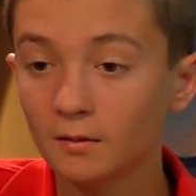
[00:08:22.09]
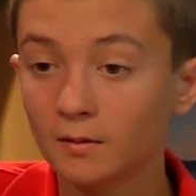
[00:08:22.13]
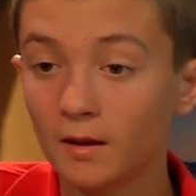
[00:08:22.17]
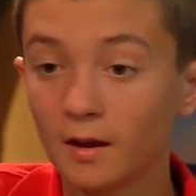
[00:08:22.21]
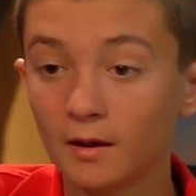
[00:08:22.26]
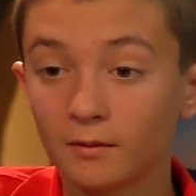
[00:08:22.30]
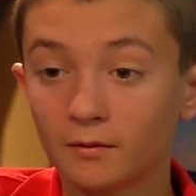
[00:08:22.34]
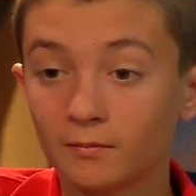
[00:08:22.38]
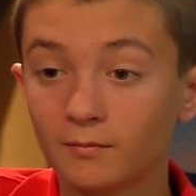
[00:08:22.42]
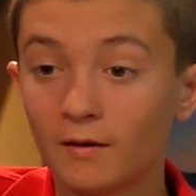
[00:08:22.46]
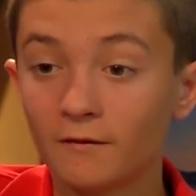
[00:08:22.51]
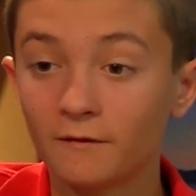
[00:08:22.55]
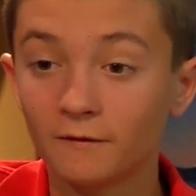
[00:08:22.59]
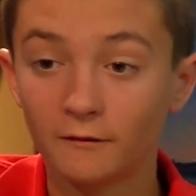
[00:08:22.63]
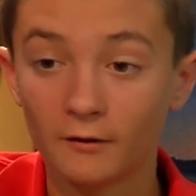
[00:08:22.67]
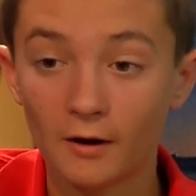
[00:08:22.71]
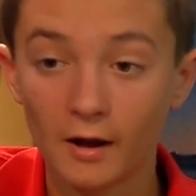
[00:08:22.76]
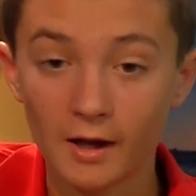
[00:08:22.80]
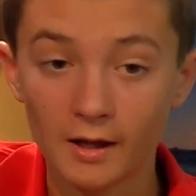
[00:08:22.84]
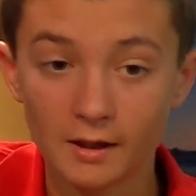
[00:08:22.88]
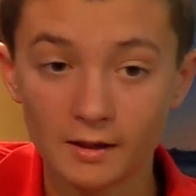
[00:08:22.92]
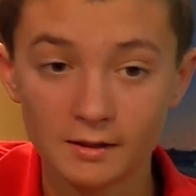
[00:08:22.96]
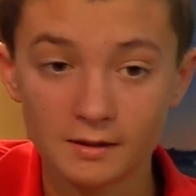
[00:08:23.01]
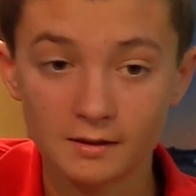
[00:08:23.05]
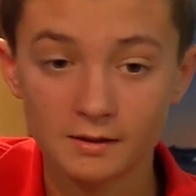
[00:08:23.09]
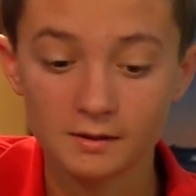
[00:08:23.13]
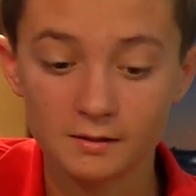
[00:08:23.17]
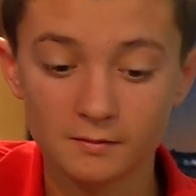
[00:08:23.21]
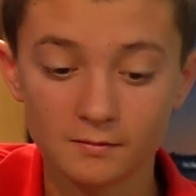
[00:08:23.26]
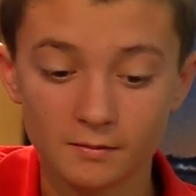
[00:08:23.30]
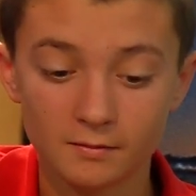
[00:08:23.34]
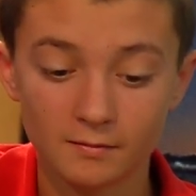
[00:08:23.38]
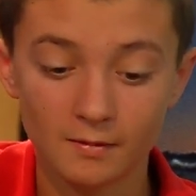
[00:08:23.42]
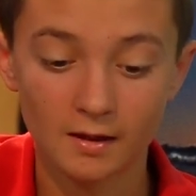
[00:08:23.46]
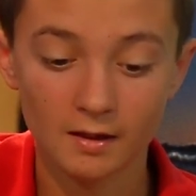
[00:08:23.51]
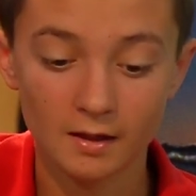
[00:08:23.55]
with my
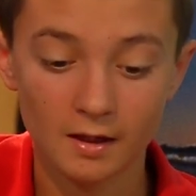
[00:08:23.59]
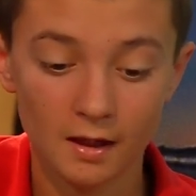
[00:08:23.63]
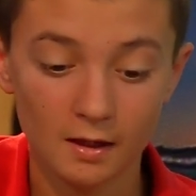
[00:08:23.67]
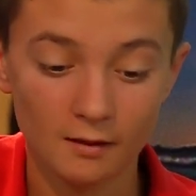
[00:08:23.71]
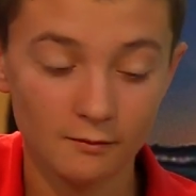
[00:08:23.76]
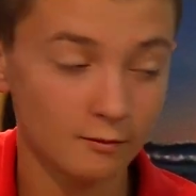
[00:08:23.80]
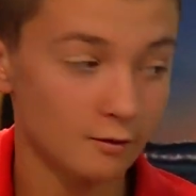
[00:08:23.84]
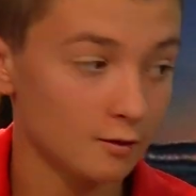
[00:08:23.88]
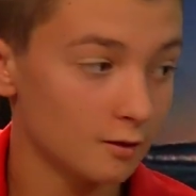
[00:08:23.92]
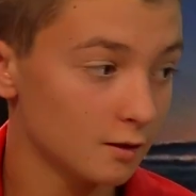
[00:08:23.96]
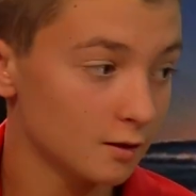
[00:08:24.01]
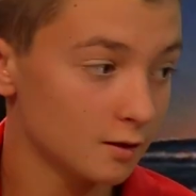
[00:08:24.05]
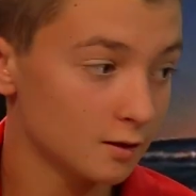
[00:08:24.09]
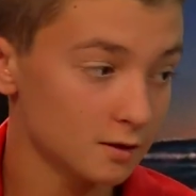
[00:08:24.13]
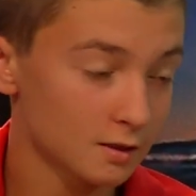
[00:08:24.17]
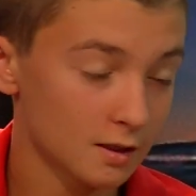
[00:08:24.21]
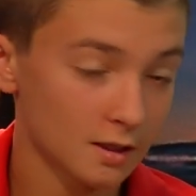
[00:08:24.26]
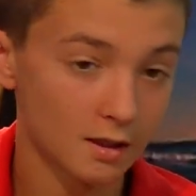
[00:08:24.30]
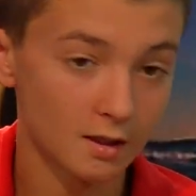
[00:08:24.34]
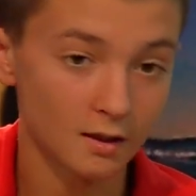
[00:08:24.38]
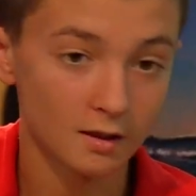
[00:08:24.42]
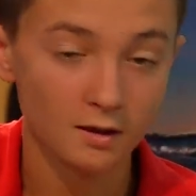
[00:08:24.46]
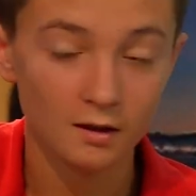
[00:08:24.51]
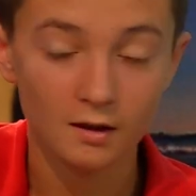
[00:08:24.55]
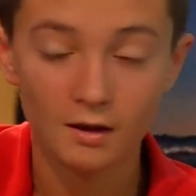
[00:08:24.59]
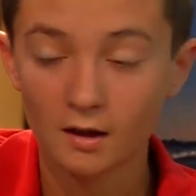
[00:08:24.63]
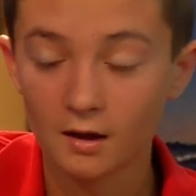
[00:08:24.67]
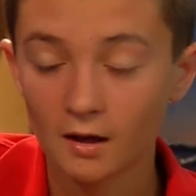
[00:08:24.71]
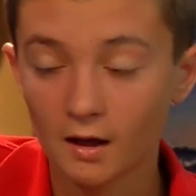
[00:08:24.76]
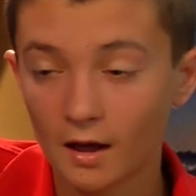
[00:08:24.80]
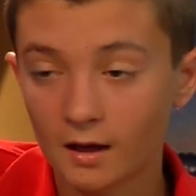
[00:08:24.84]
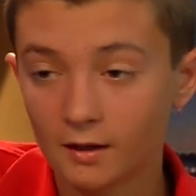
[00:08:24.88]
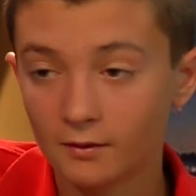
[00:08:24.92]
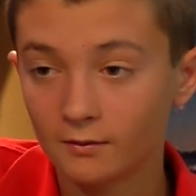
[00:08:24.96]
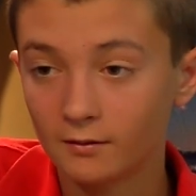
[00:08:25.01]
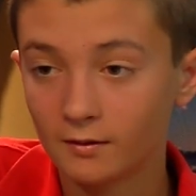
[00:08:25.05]
friends, with my neighbors, and
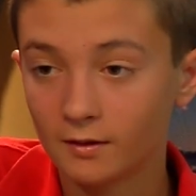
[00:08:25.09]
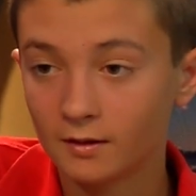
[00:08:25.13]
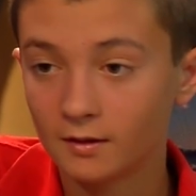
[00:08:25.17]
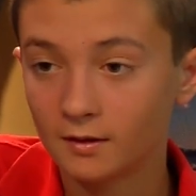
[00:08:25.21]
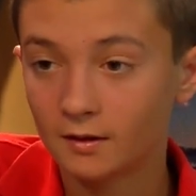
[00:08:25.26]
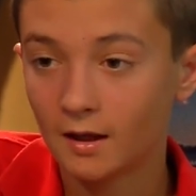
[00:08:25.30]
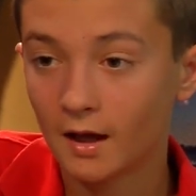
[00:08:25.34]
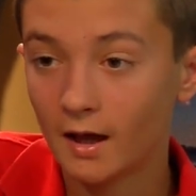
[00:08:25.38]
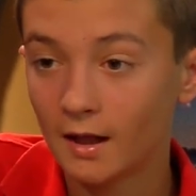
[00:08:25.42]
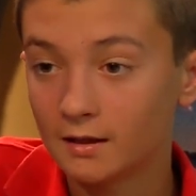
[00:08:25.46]
anyone,